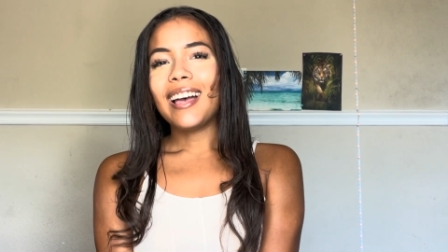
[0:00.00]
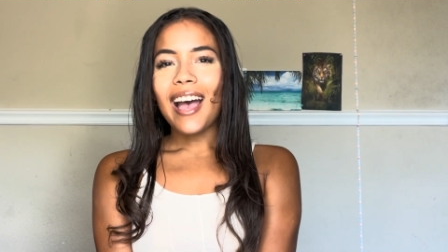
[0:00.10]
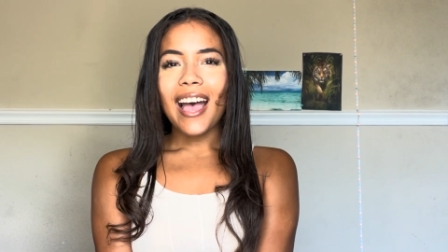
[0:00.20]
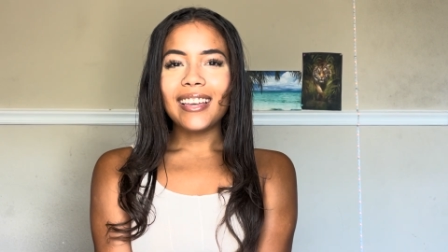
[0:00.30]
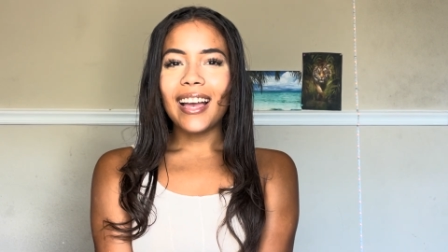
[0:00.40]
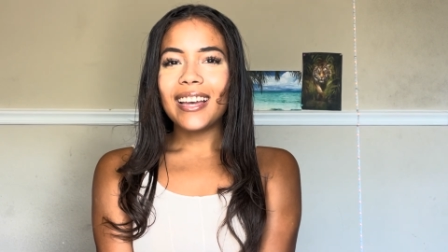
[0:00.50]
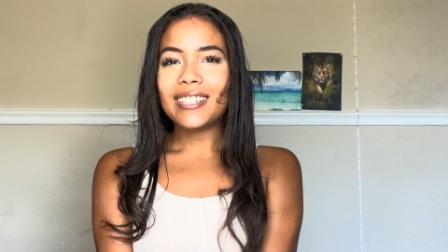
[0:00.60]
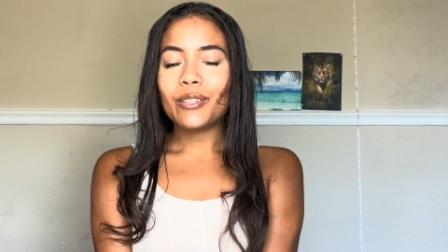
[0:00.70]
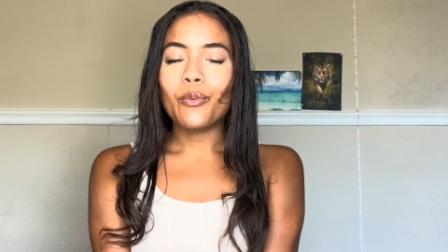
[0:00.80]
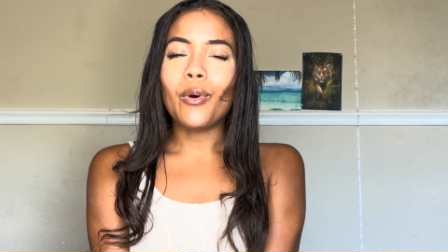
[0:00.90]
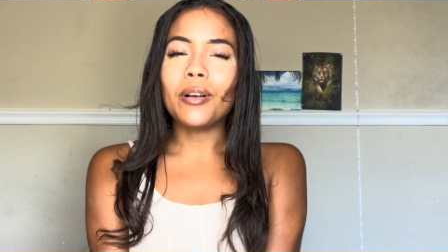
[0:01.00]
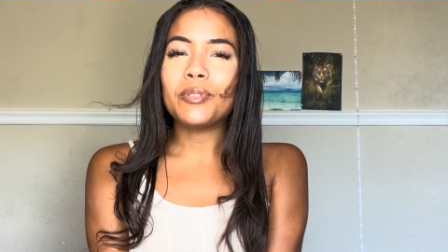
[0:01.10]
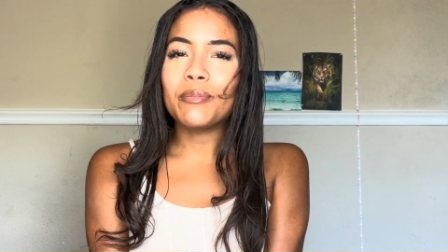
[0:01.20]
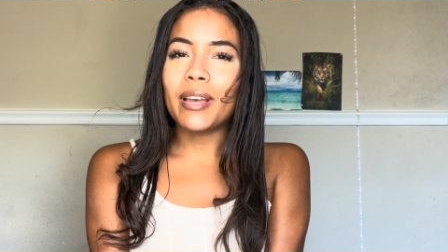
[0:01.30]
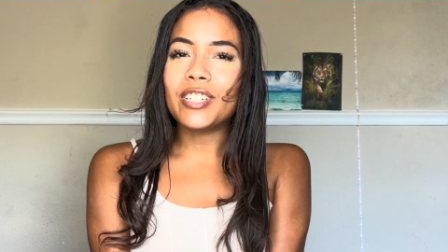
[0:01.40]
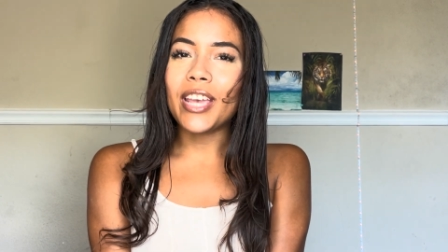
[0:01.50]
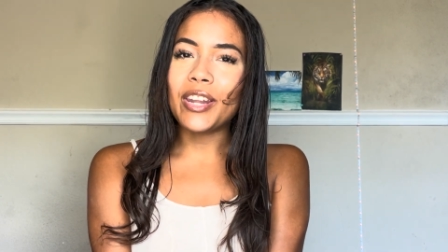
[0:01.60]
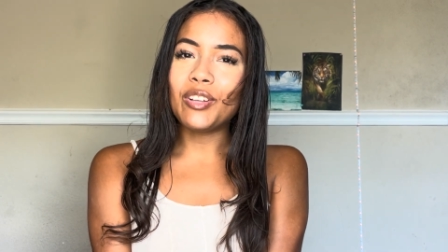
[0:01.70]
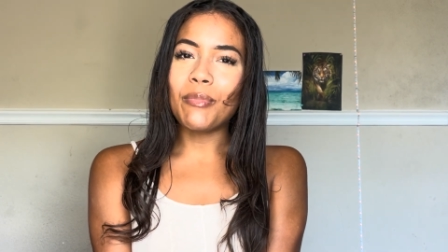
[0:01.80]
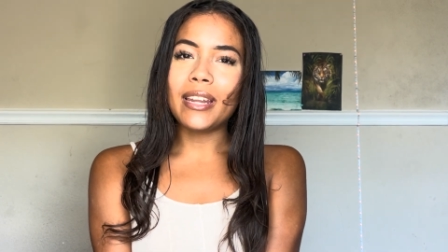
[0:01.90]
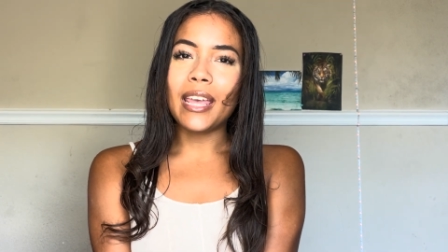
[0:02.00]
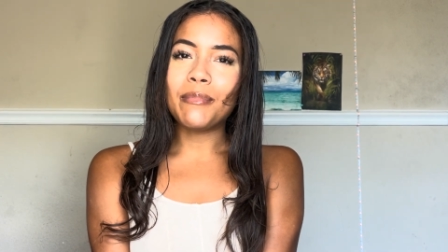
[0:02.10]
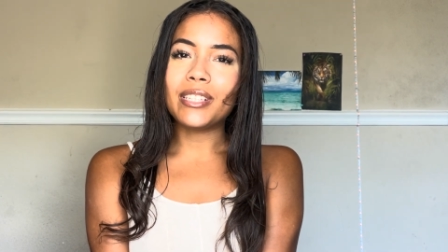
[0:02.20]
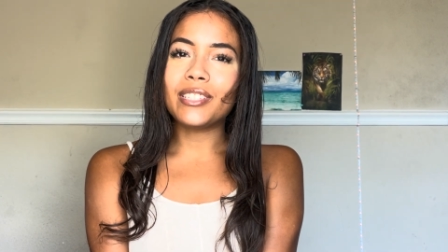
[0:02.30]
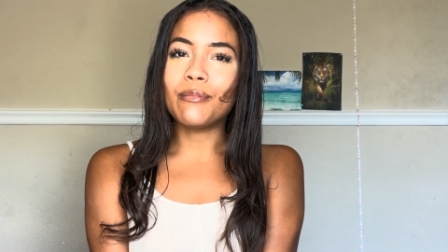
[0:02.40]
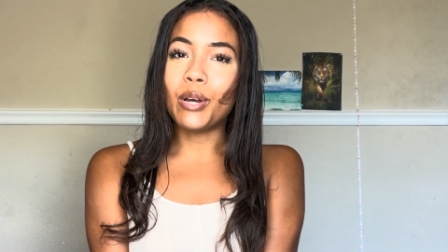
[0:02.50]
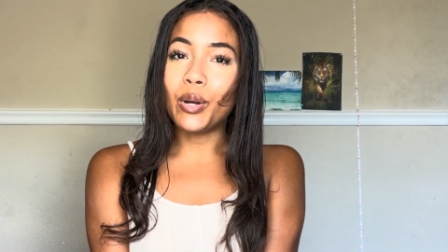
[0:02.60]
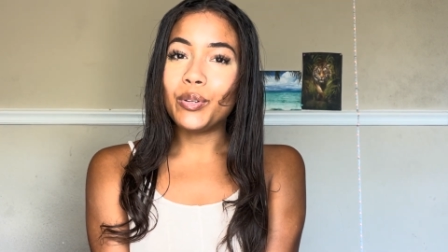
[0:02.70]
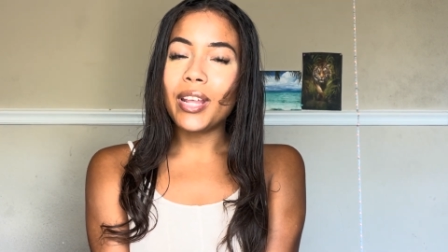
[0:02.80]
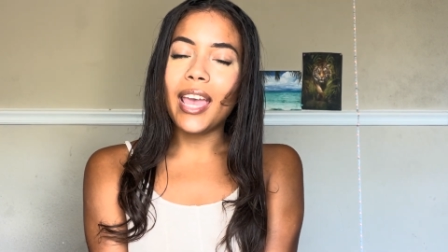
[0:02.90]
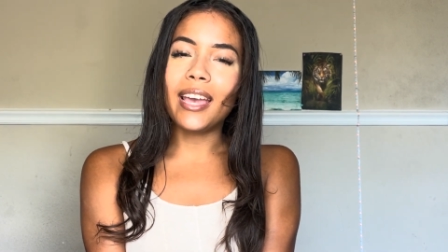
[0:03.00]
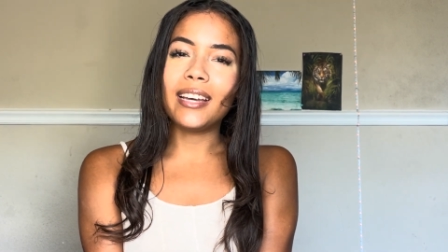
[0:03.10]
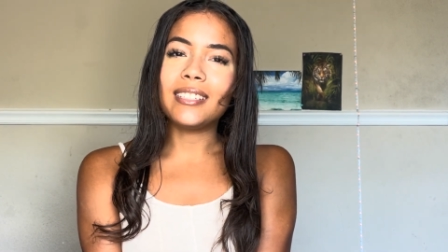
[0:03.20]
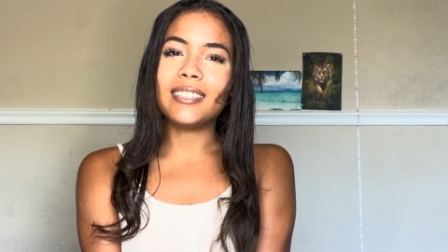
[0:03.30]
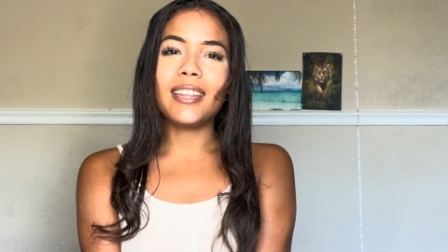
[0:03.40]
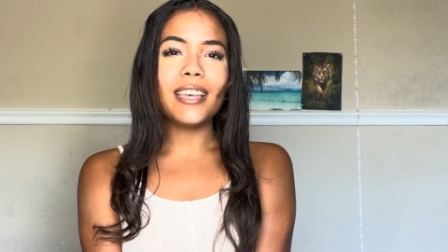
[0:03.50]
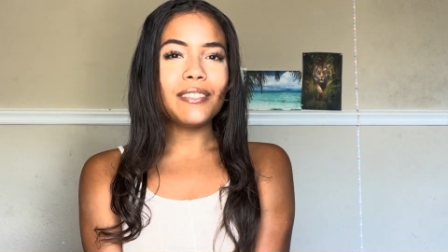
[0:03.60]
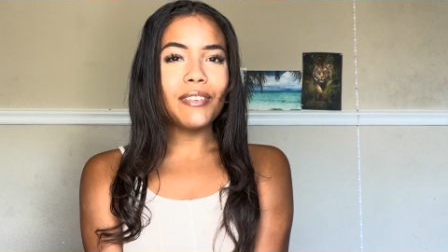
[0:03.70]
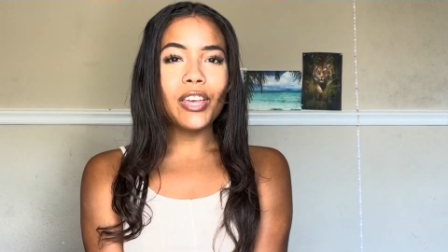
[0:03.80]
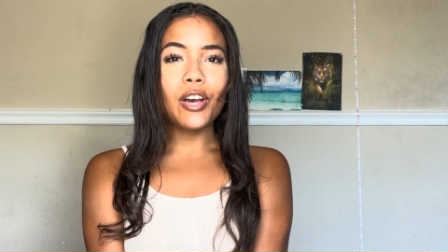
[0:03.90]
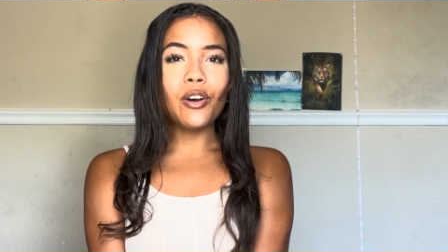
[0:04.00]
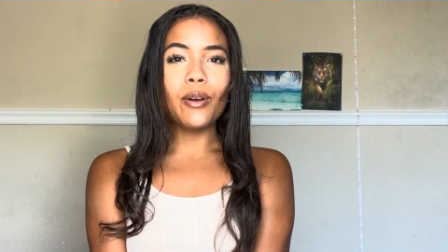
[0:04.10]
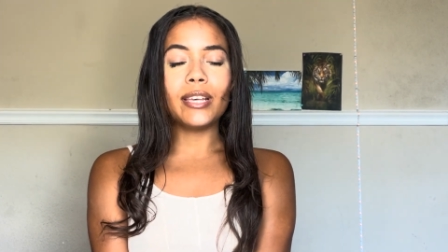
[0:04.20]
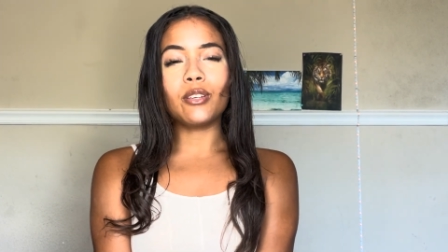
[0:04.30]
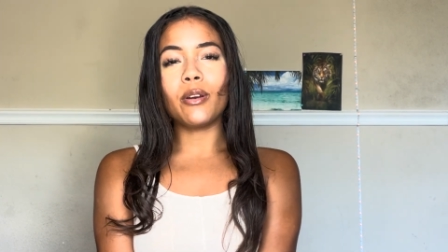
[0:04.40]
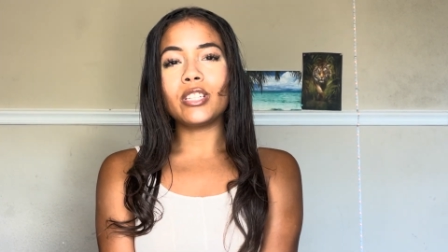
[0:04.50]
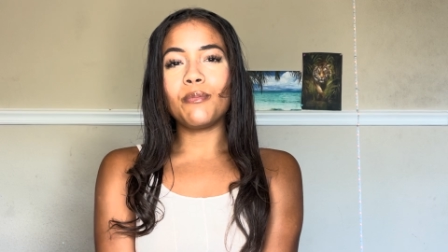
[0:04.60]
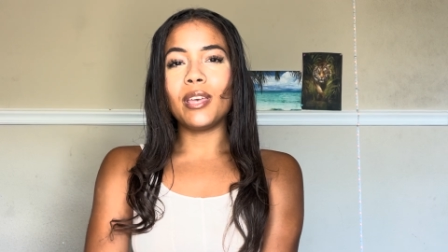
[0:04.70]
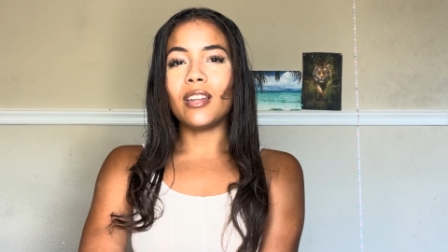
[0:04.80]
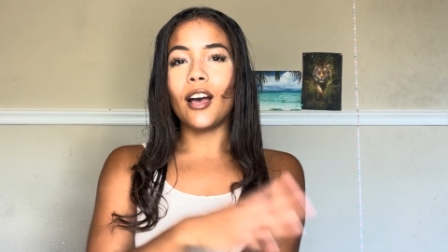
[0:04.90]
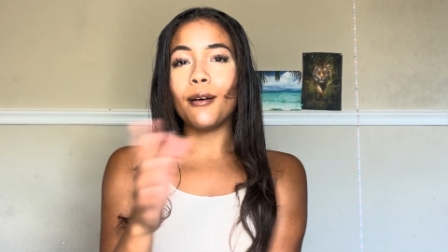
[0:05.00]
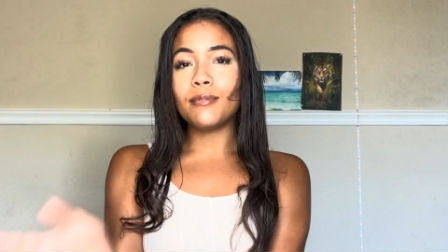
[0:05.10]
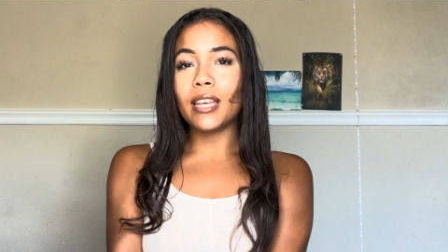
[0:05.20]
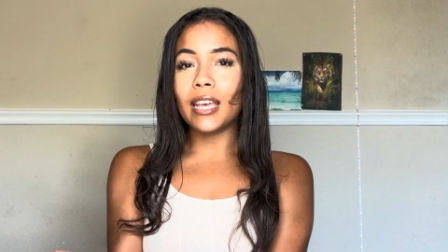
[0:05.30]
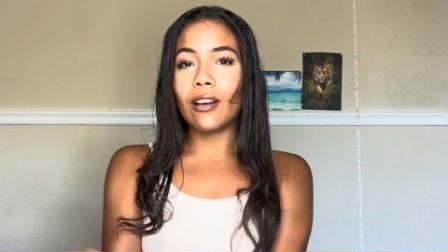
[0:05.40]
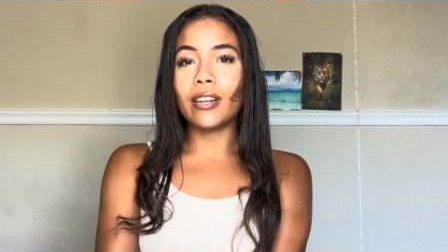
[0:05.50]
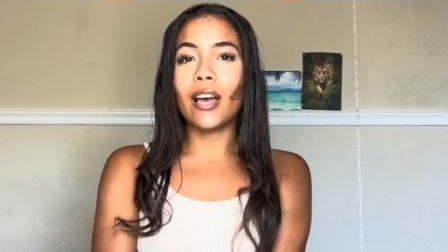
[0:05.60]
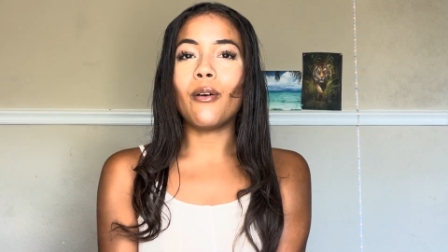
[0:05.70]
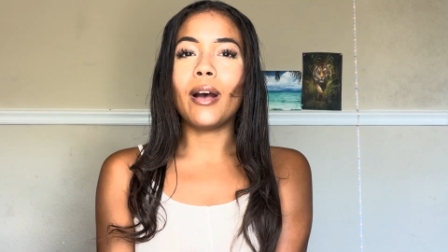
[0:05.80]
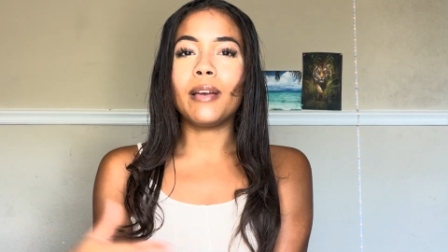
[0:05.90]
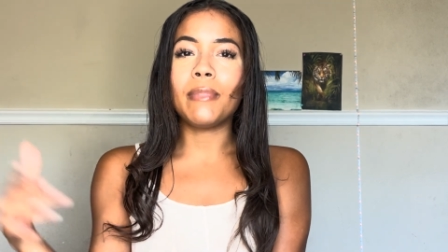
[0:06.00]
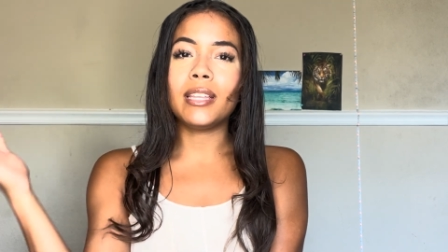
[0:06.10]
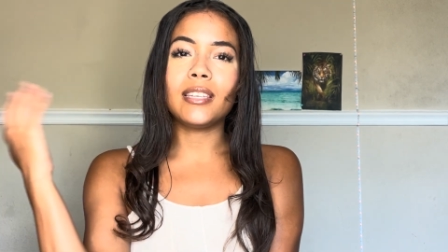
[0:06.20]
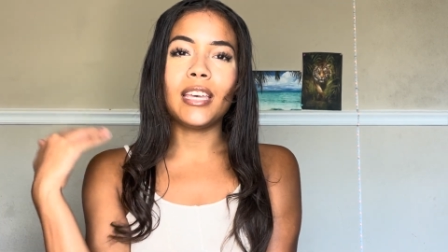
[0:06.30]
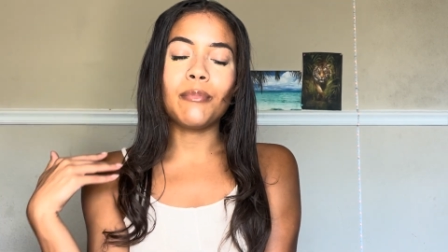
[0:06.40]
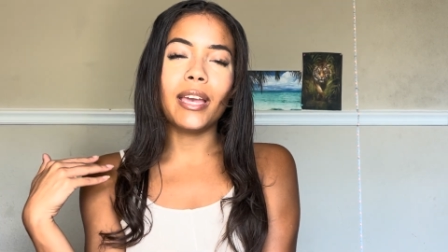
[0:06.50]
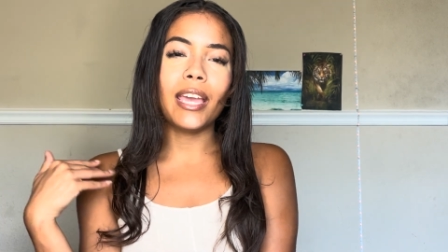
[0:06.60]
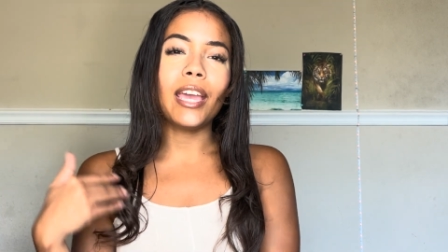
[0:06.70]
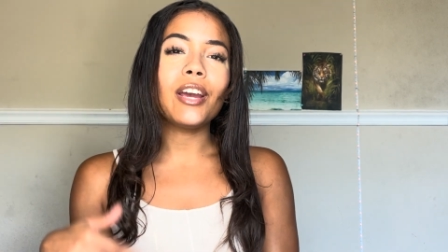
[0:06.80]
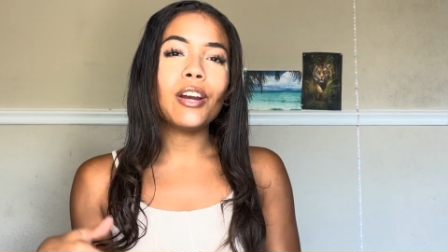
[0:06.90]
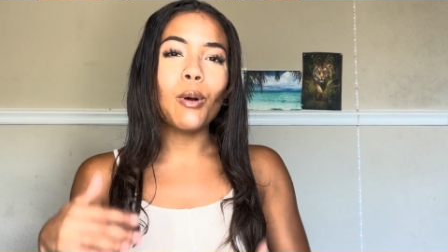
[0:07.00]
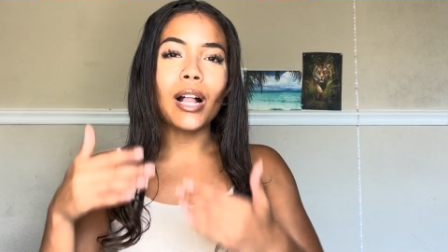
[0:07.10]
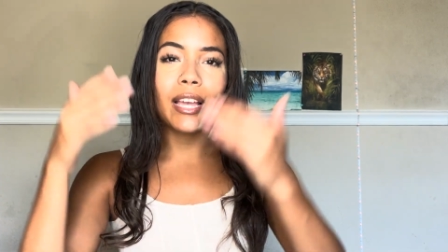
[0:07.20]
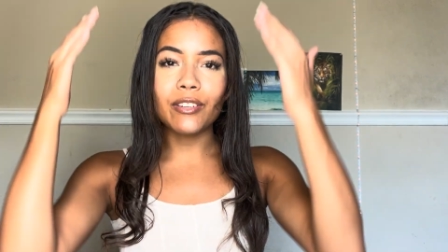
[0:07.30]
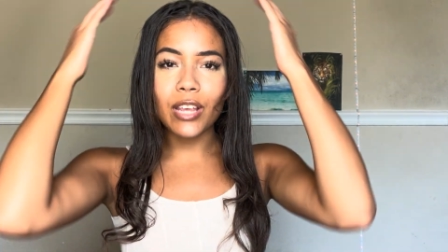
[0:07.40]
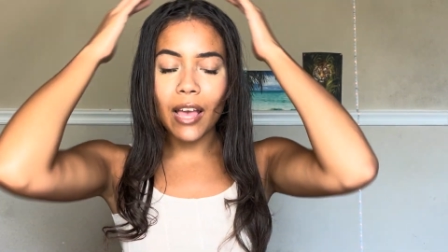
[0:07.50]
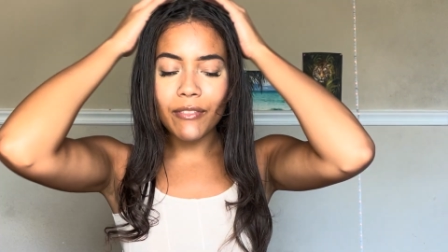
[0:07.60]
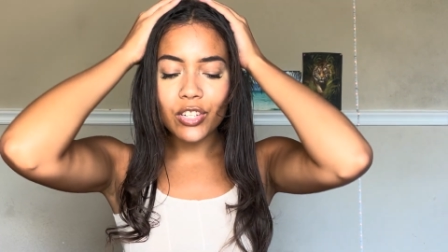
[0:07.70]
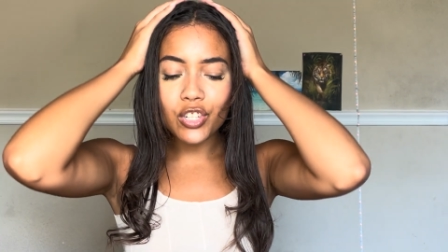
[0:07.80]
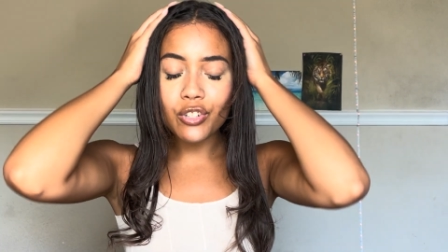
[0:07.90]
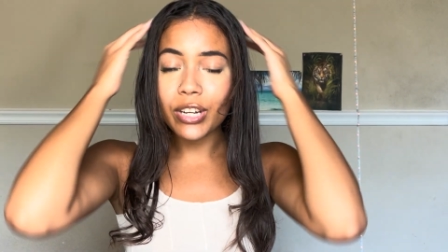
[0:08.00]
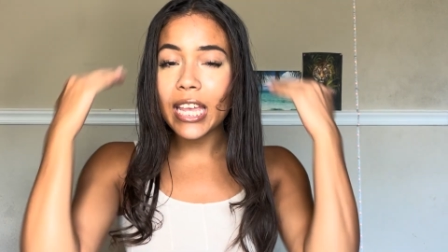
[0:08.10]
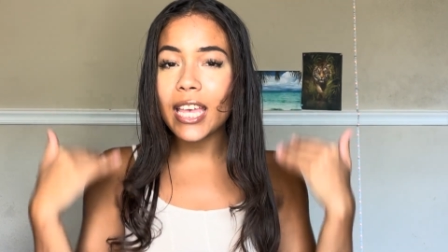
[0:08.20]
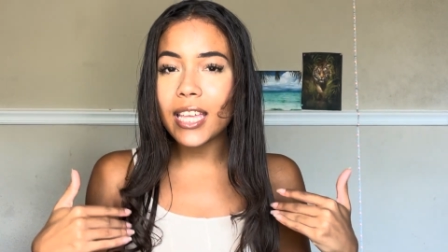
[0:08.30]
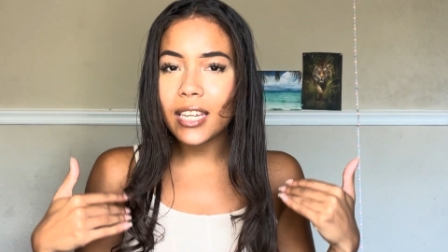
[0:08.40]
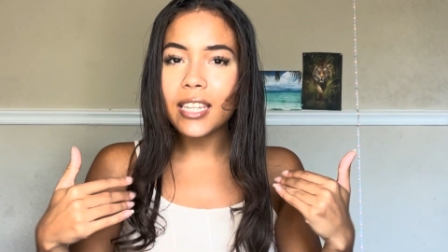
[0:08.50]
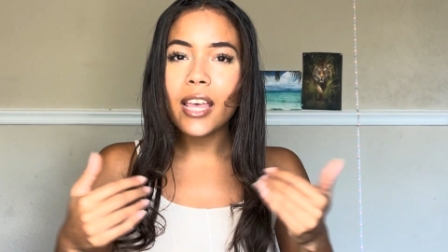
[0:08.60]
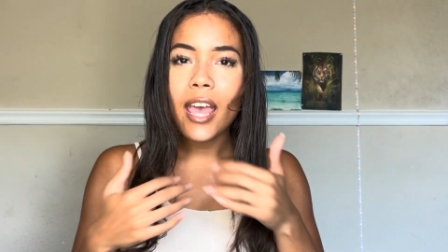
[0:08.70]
Hi guys, welcome to my channel. My name is Sy'Monne and today's video is going to be an update on how I maintain my hair while I have it straightened